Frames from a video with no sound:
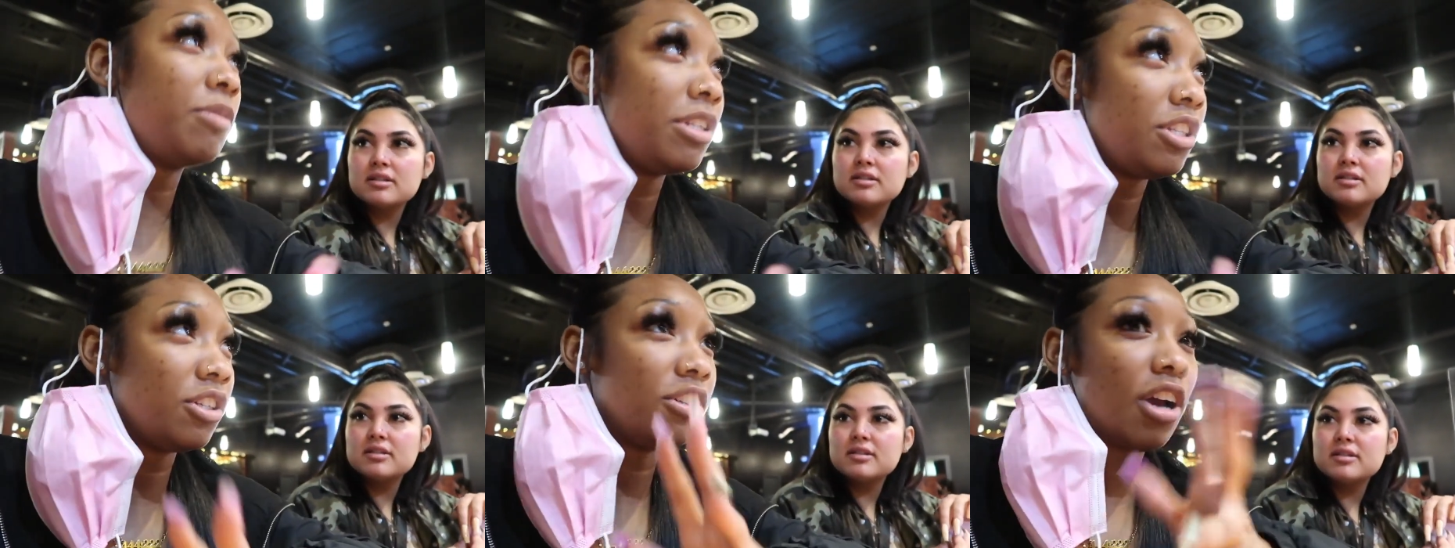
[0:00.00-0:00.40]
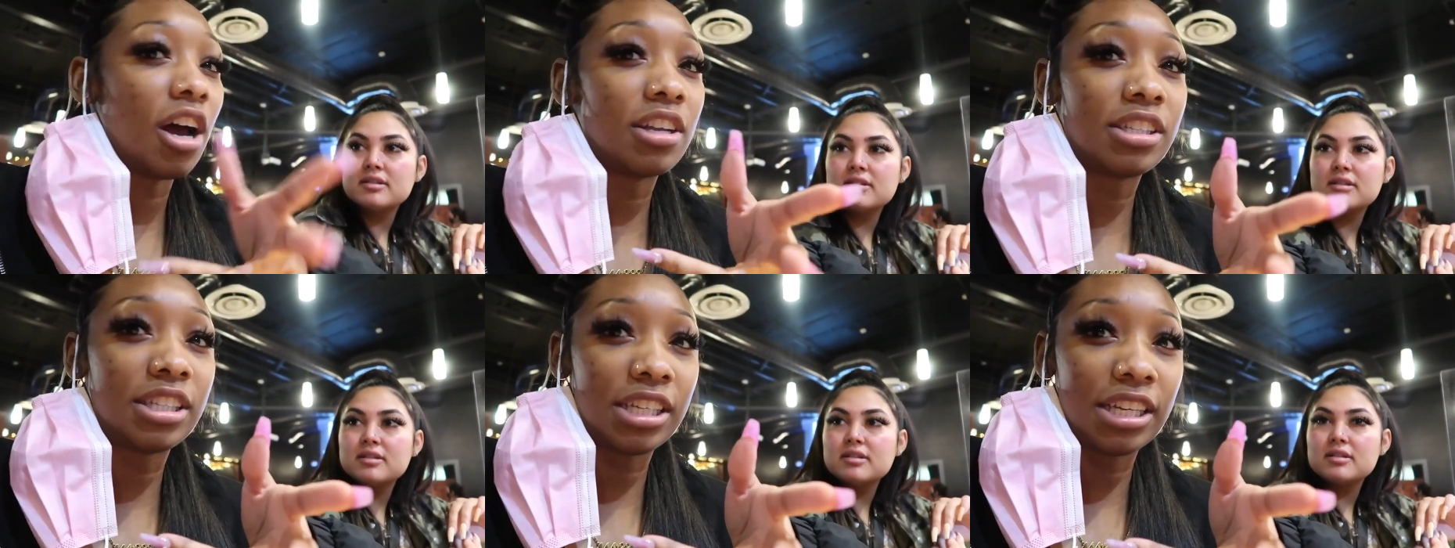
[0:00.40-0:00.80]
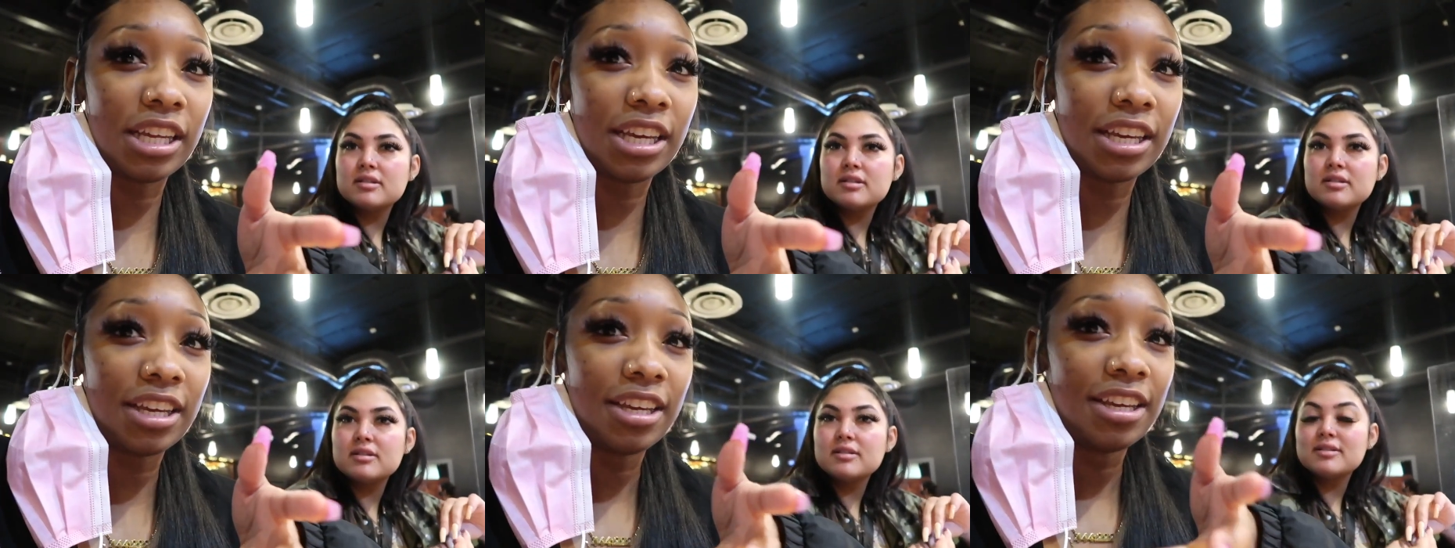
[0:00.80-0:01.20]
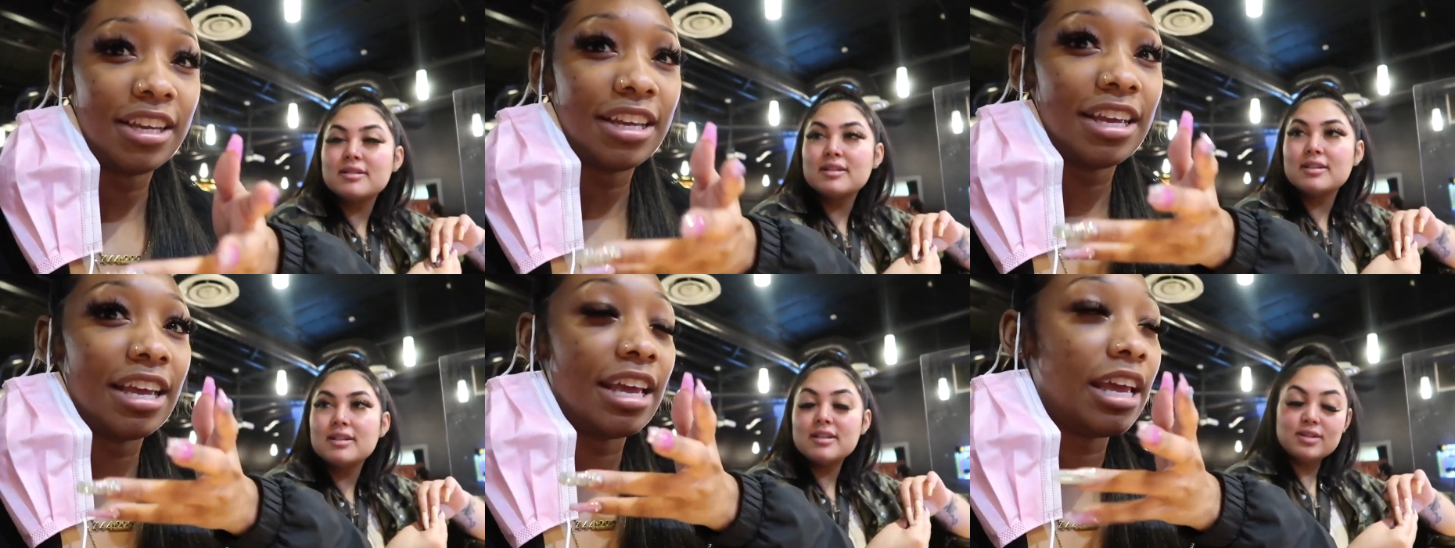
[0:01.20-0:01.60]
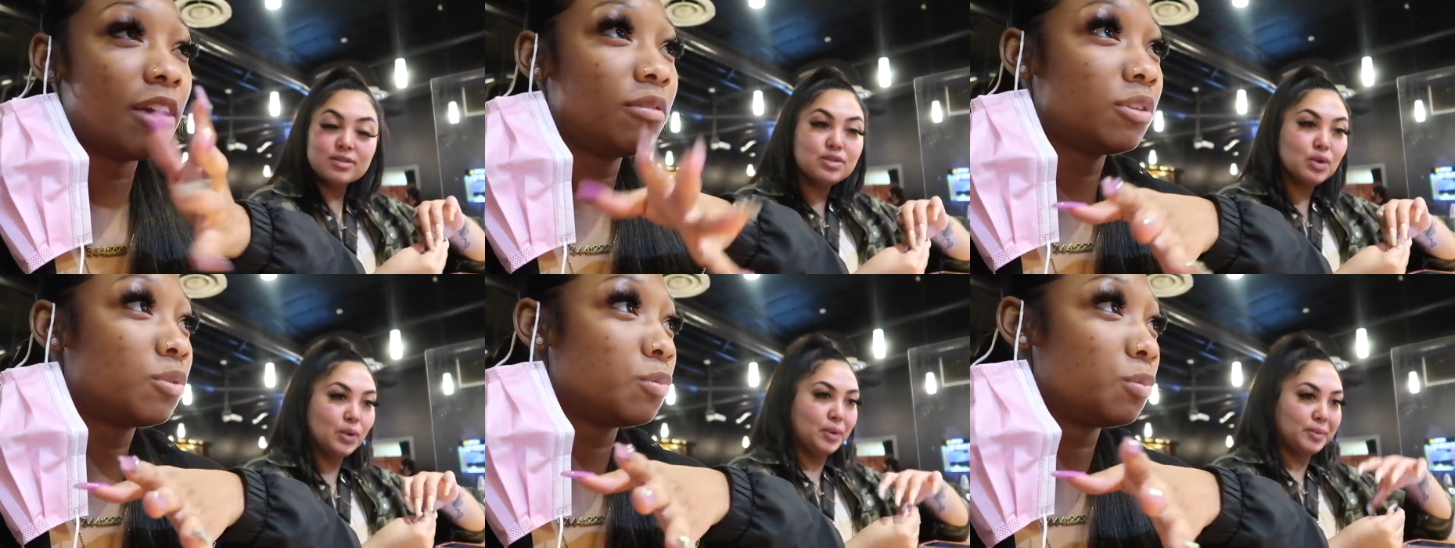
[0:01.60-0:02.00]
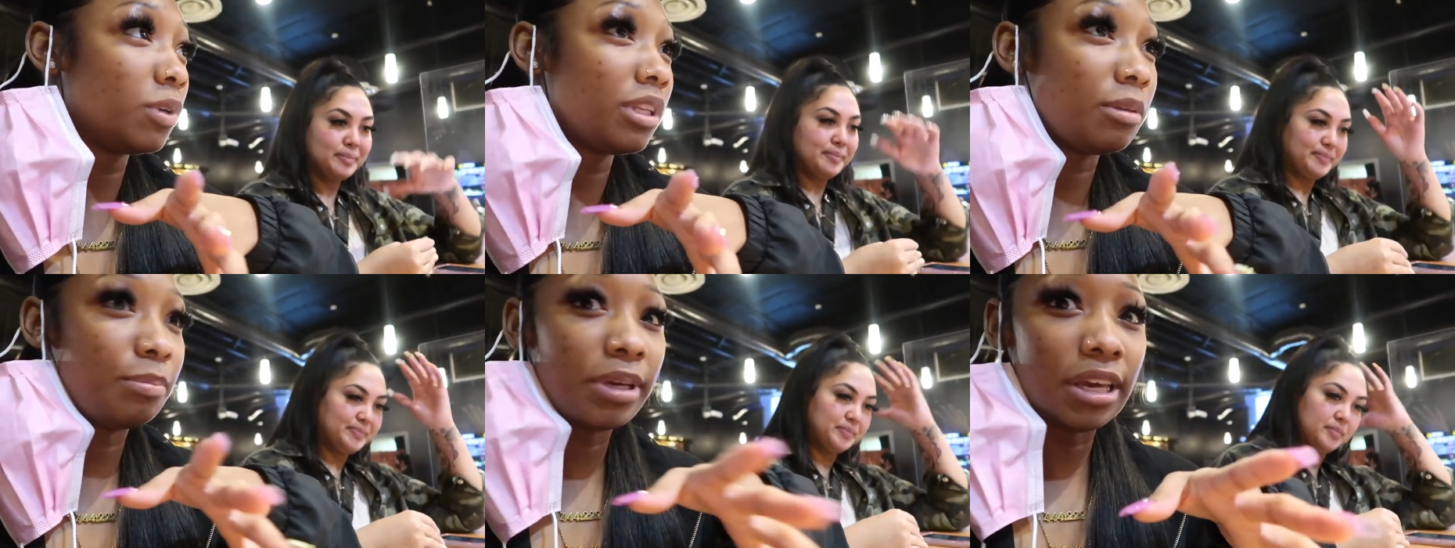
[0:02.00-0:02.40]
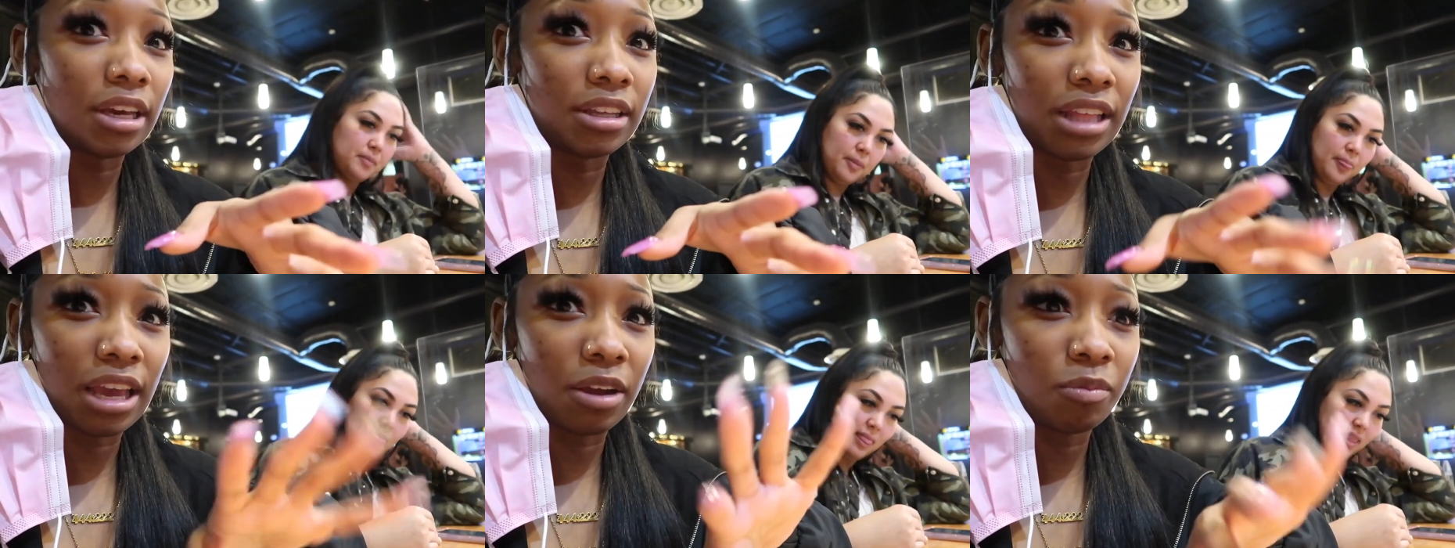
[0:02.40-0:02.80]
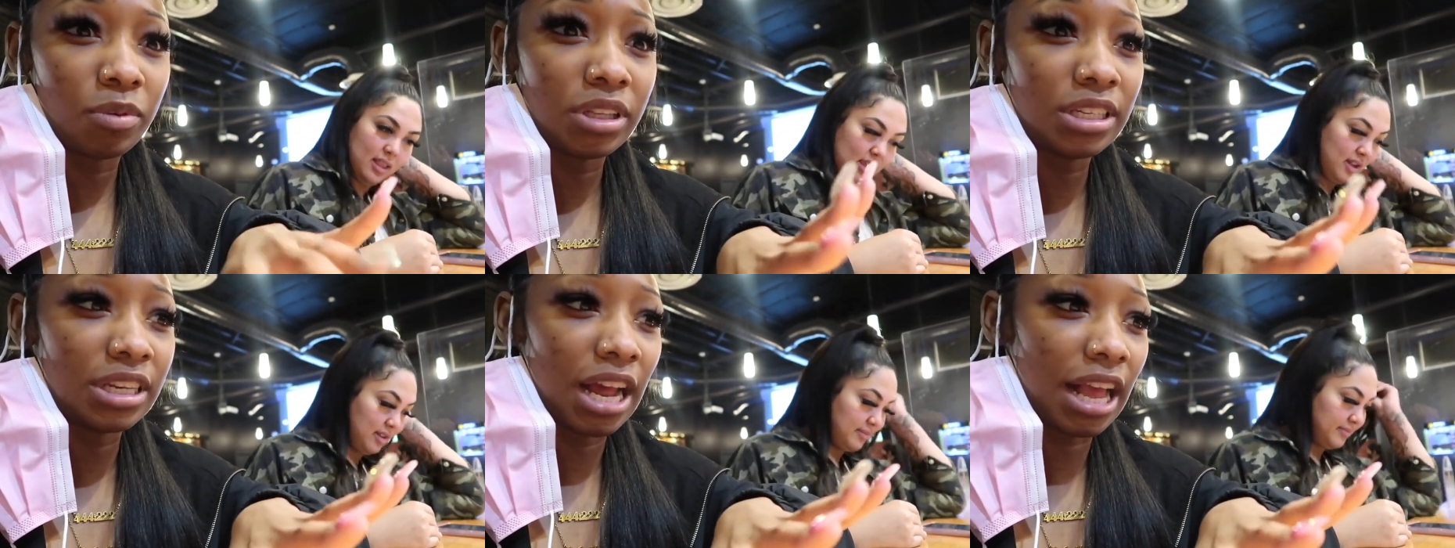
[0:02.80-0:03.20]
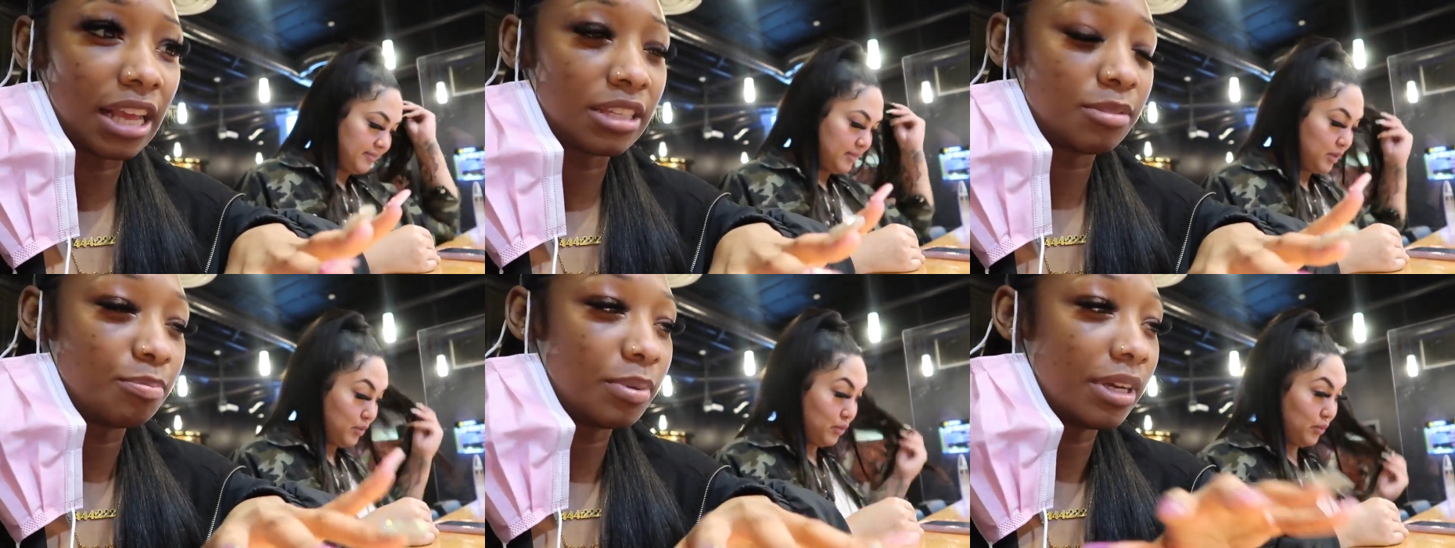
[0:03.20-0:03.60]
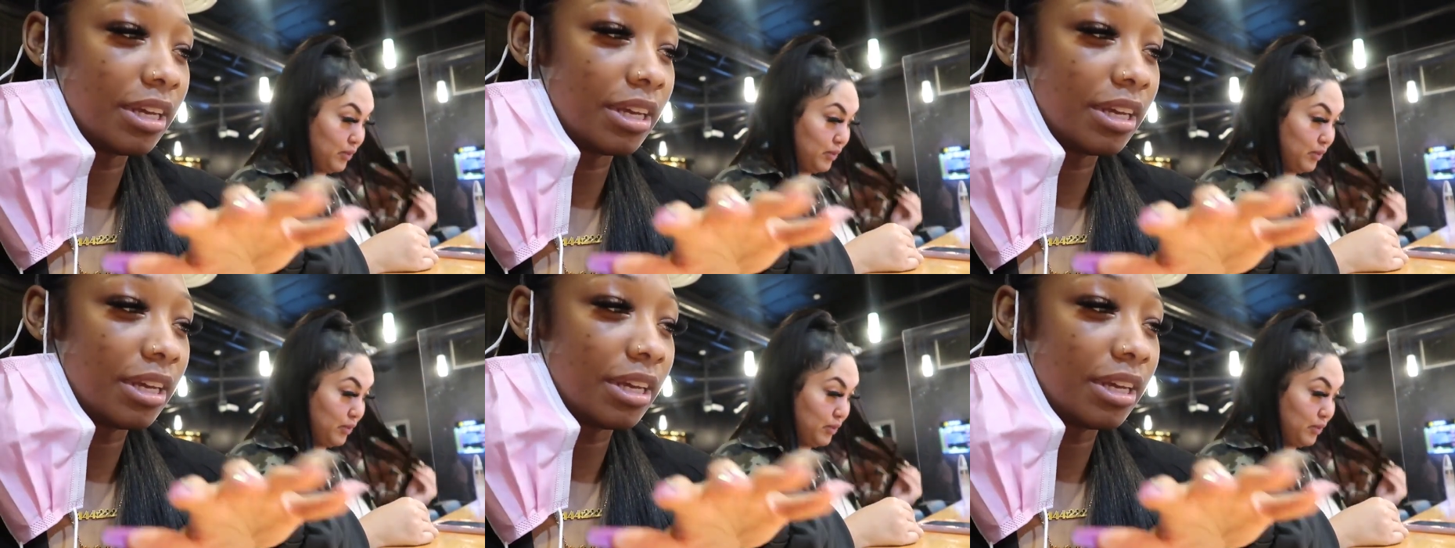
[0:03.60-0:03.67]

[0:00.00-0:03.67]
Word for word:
Speaker 1: we went to, y'all seen it, it was really big, like really nice,